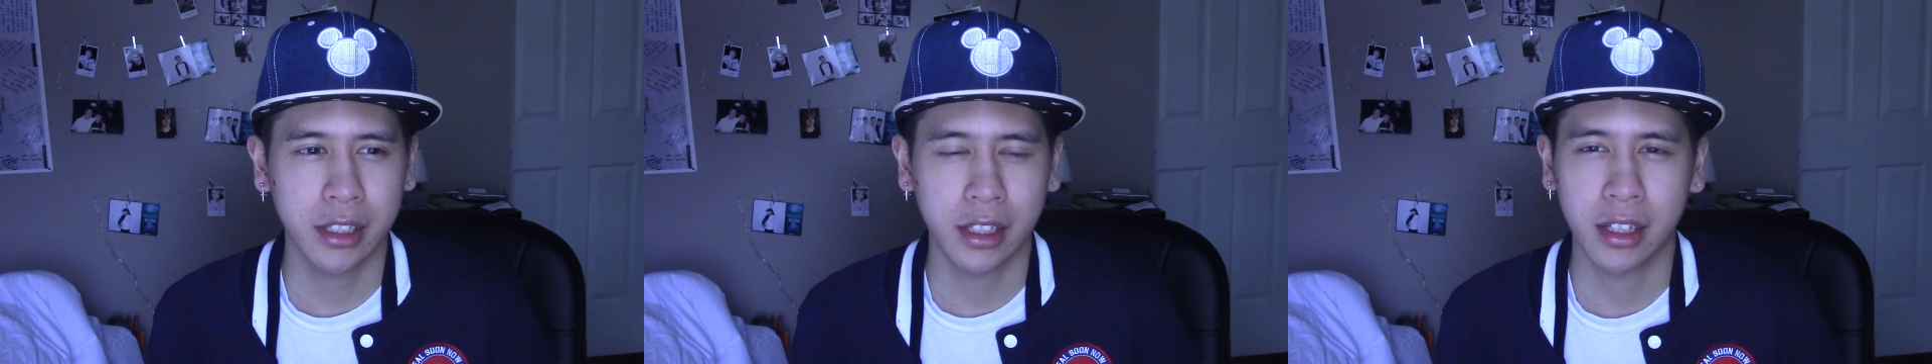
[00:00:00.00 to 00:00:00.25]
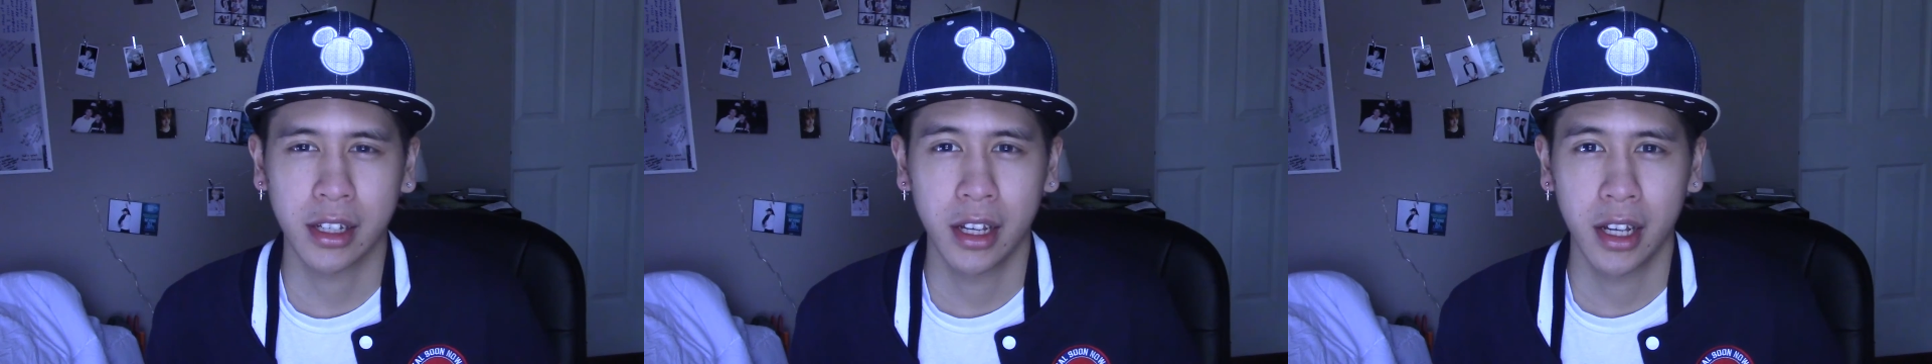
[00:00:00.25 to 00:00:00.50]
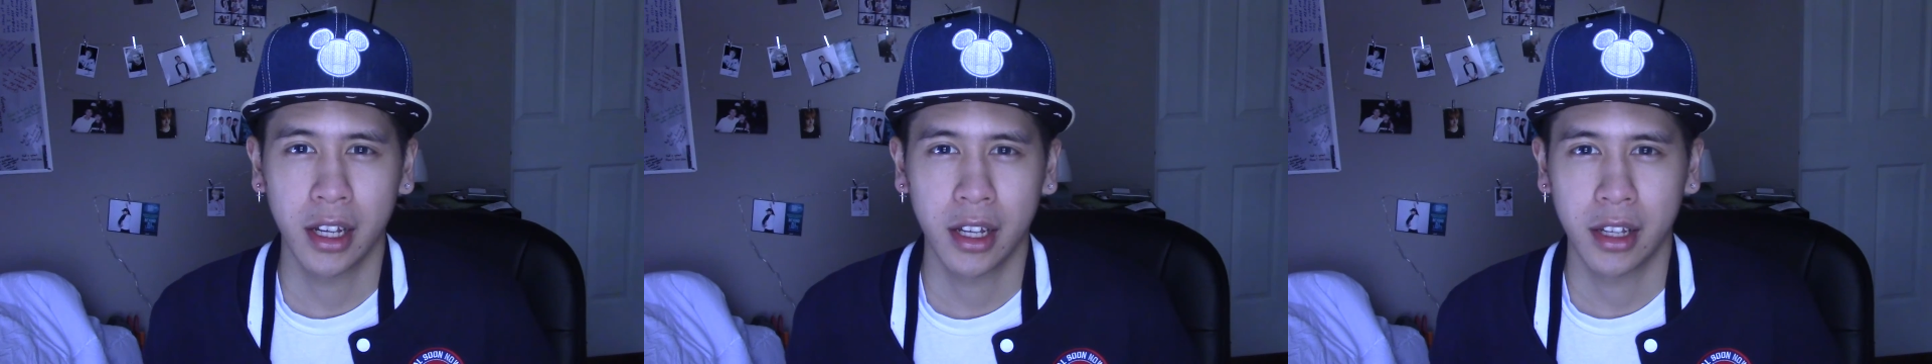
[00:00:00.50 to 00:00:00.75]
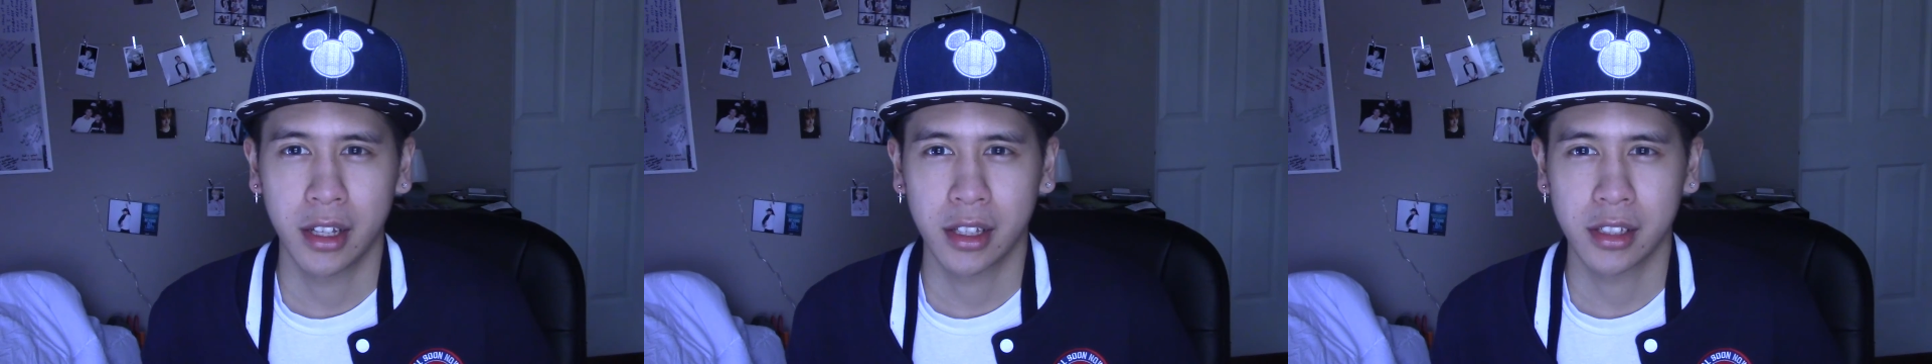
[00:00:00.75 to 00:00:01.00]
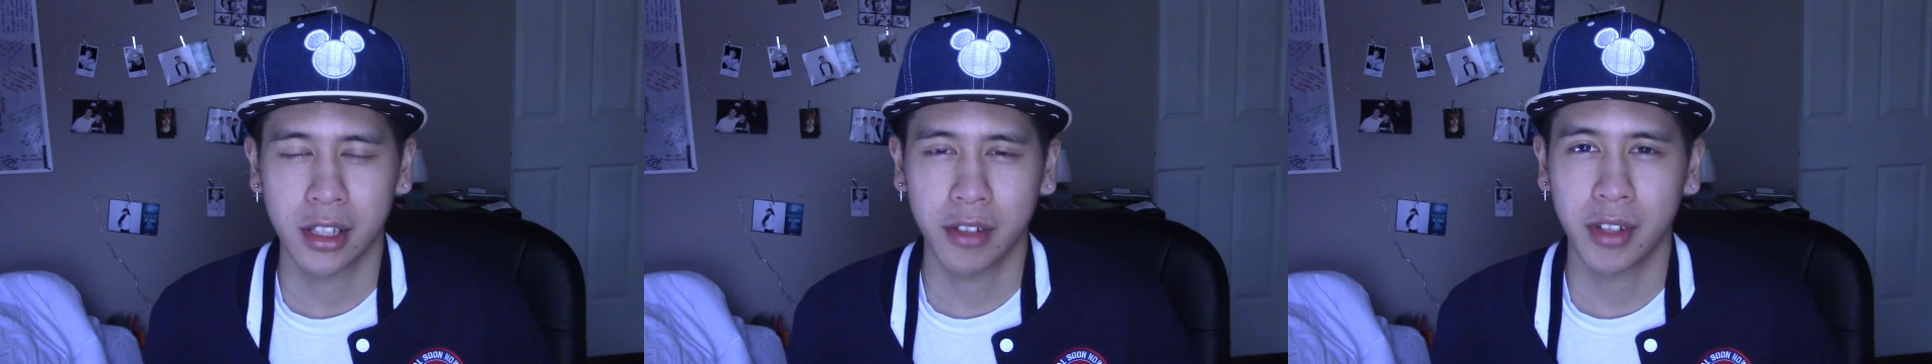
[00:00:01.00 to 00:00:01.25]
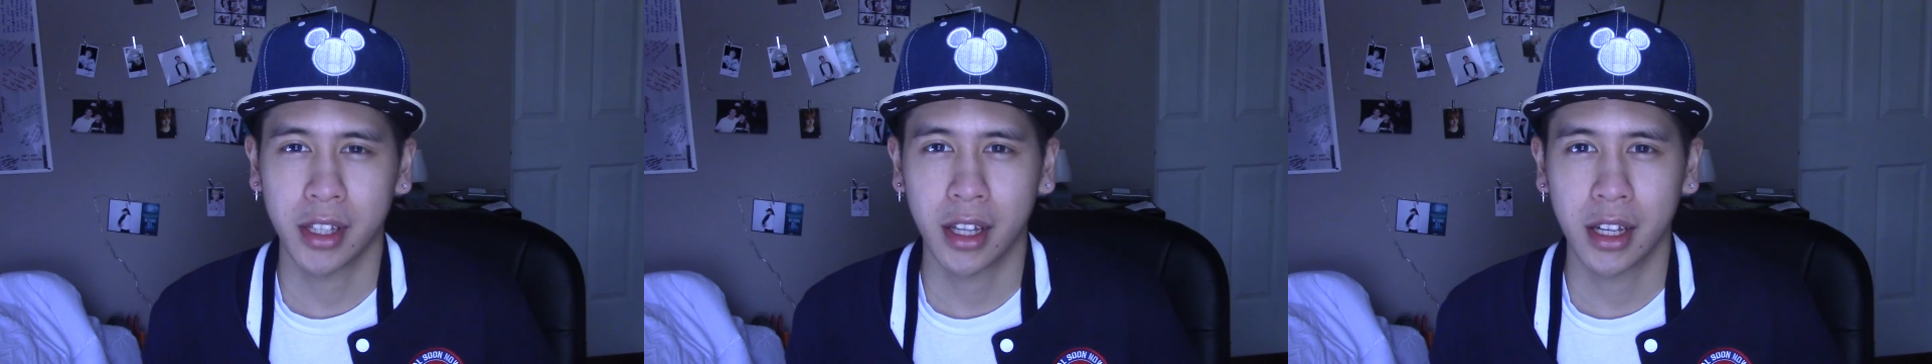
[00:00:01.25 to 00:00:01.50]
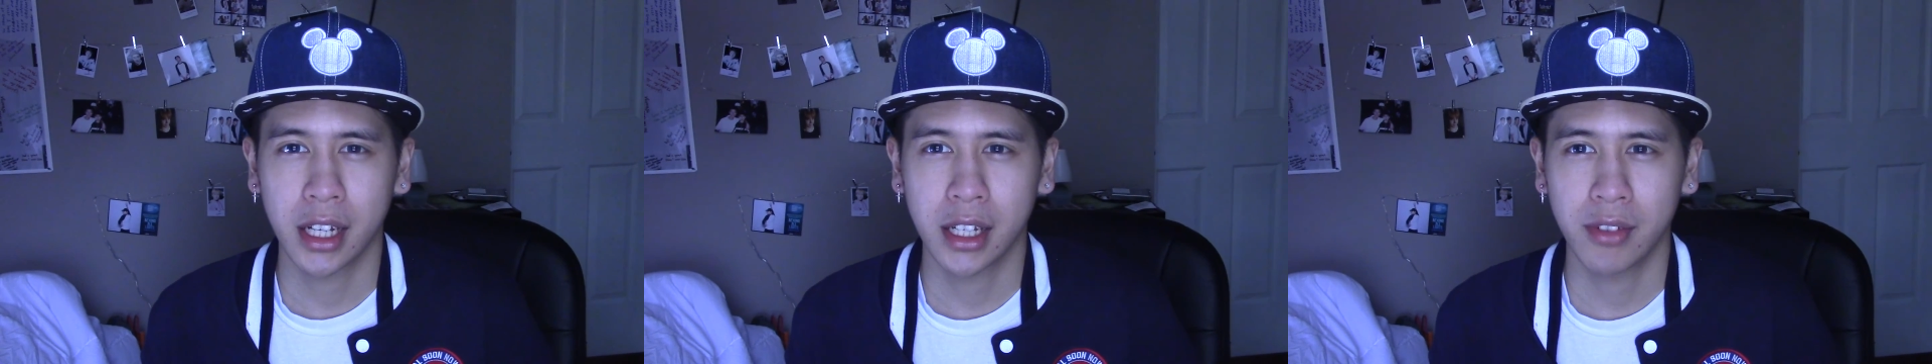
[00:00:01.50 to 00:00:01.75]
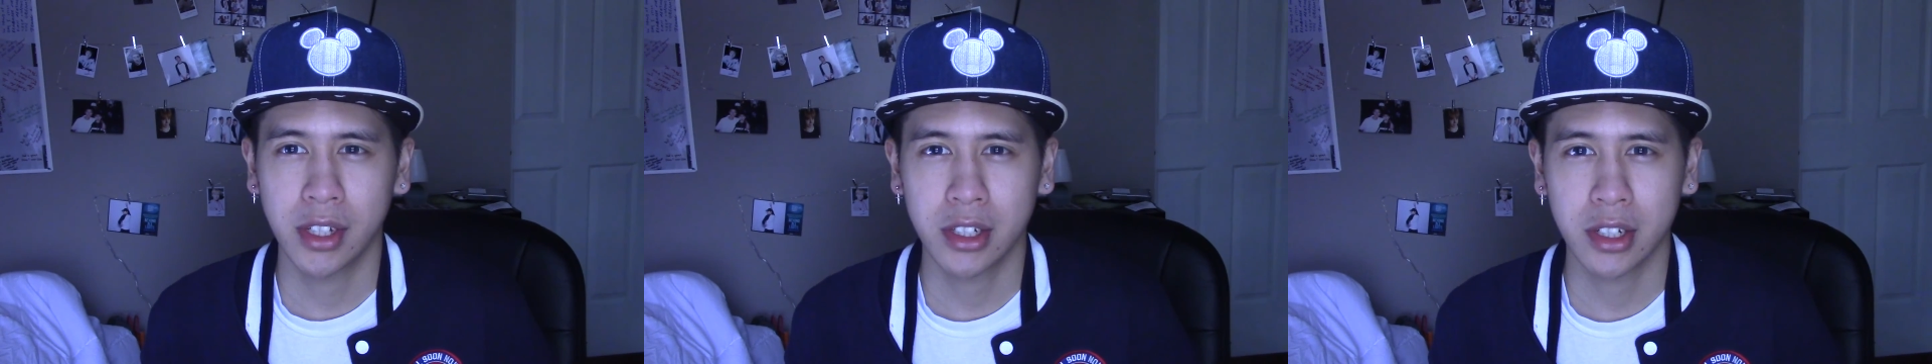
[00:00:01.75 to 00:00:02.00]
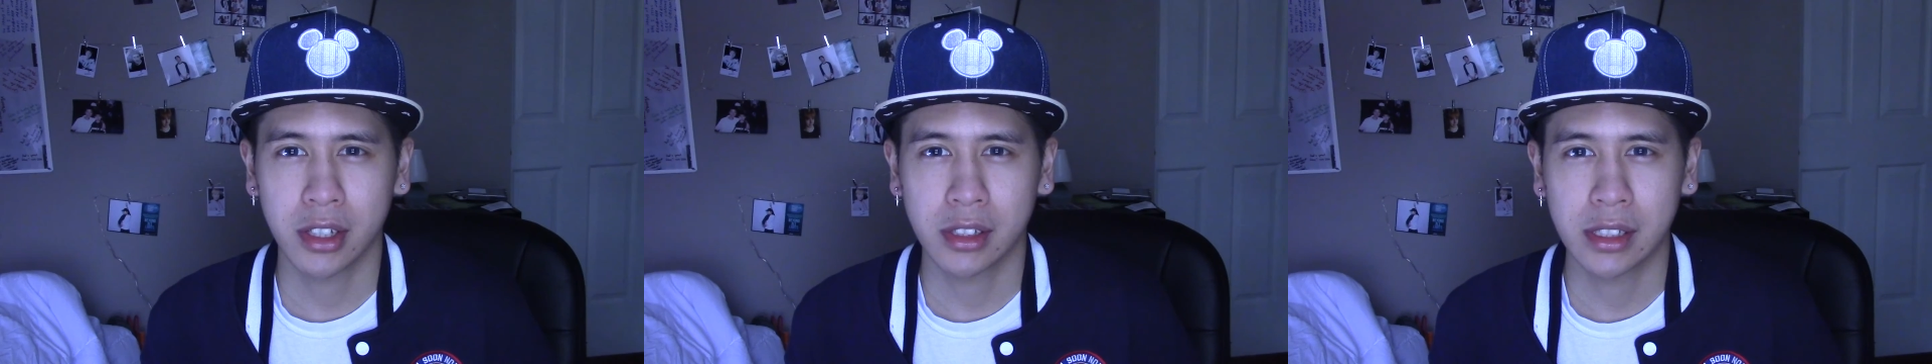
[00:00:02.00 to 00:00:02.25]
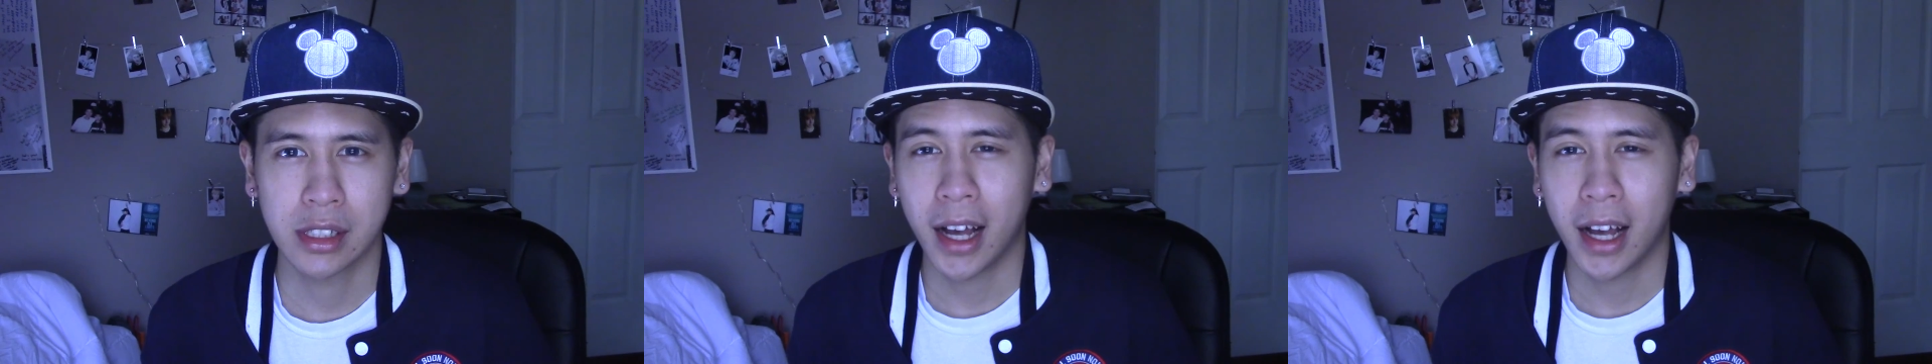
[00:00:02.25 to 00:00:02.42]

and stuff like that in conventions.